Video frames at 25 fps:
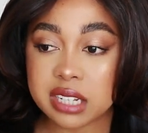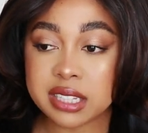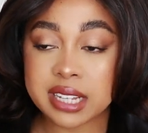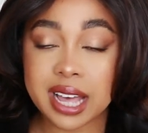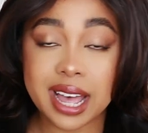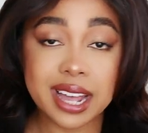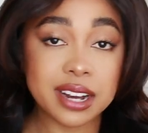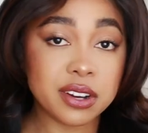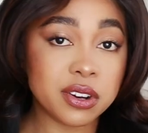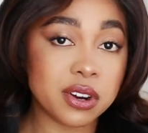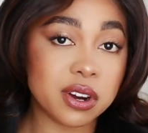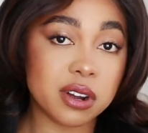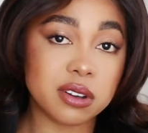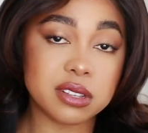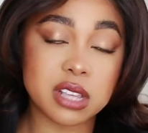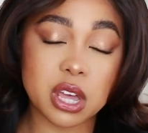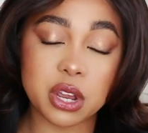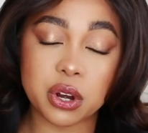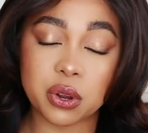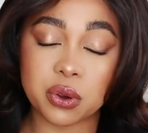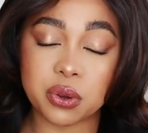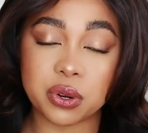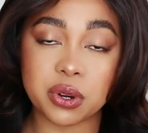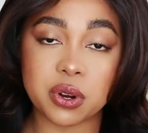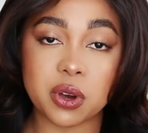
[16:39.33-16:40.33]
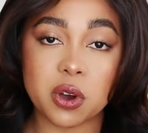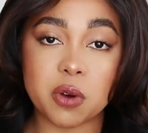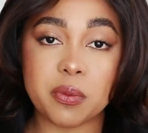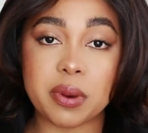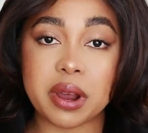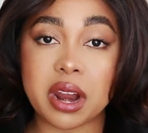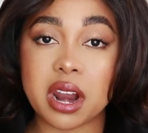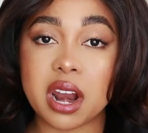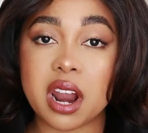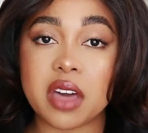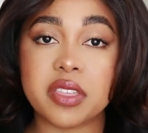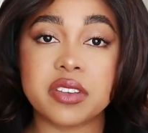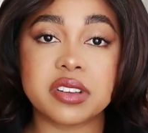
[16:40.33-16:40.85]
Tight curls, I don't know. But
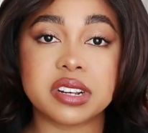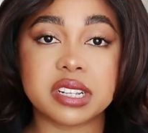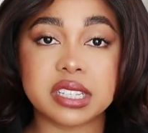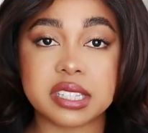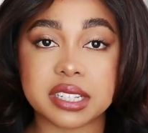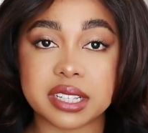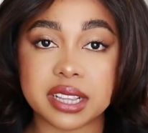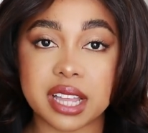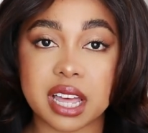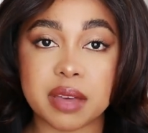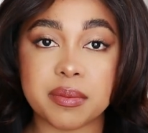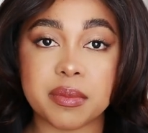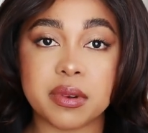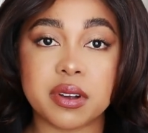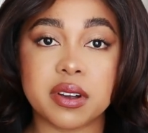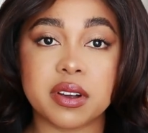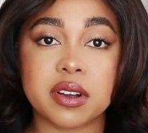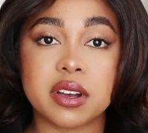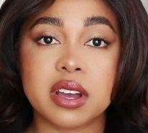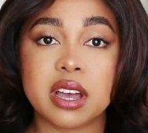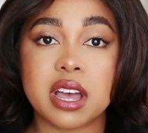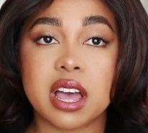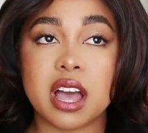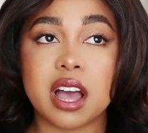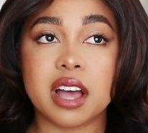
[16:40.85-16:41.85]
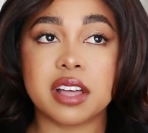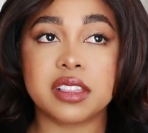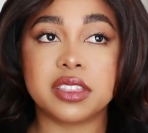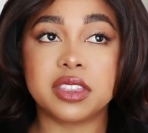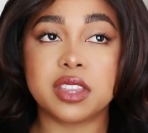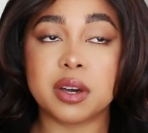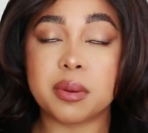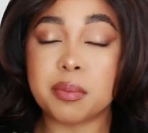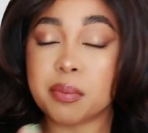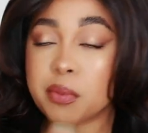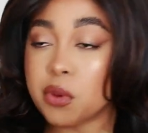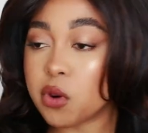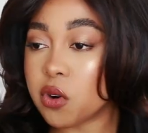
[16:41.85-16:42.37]
another disclaimer,
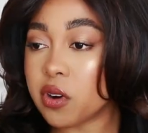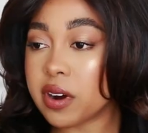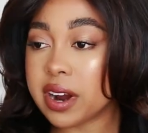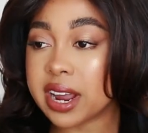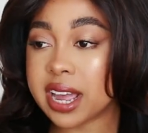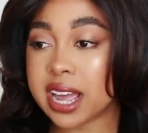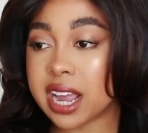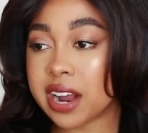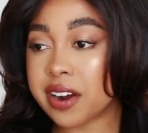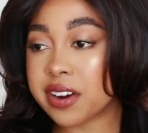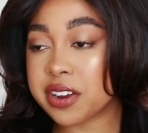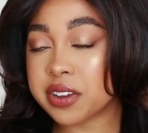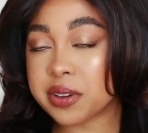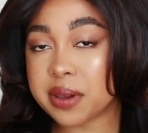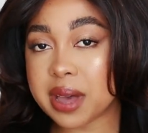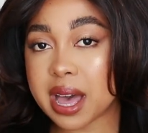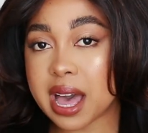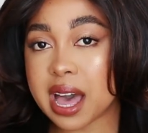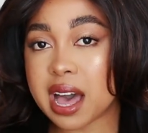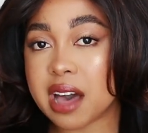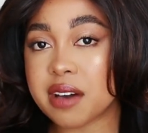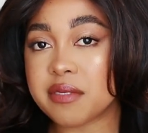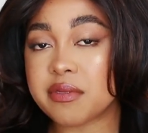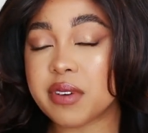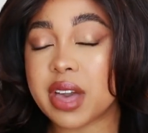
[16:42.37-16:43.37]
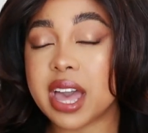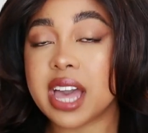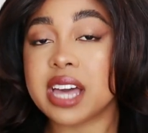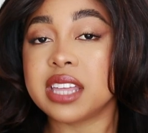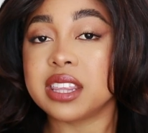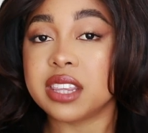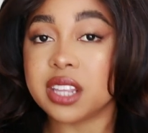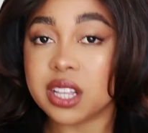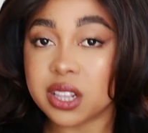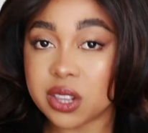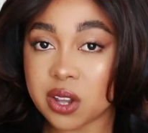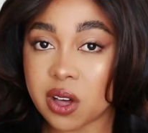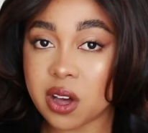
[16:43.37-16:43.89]
the more hair you have and
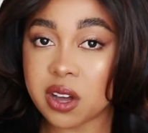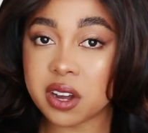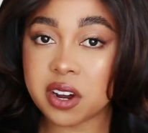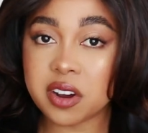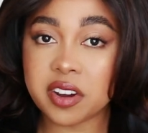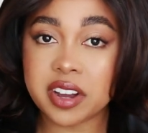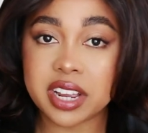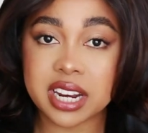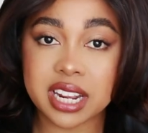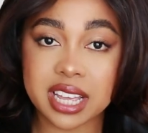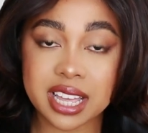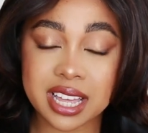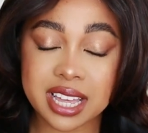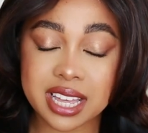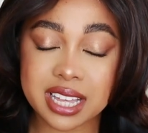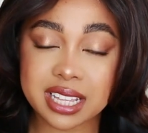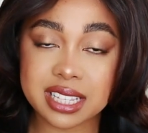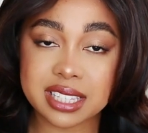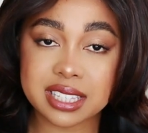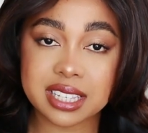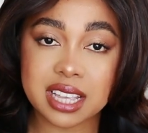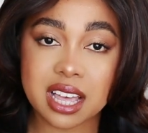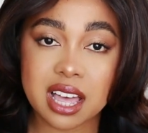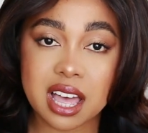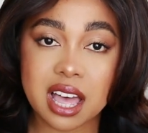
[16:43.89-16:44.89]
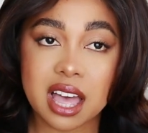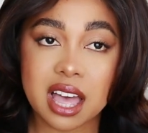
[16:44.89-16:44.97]
the longer it is,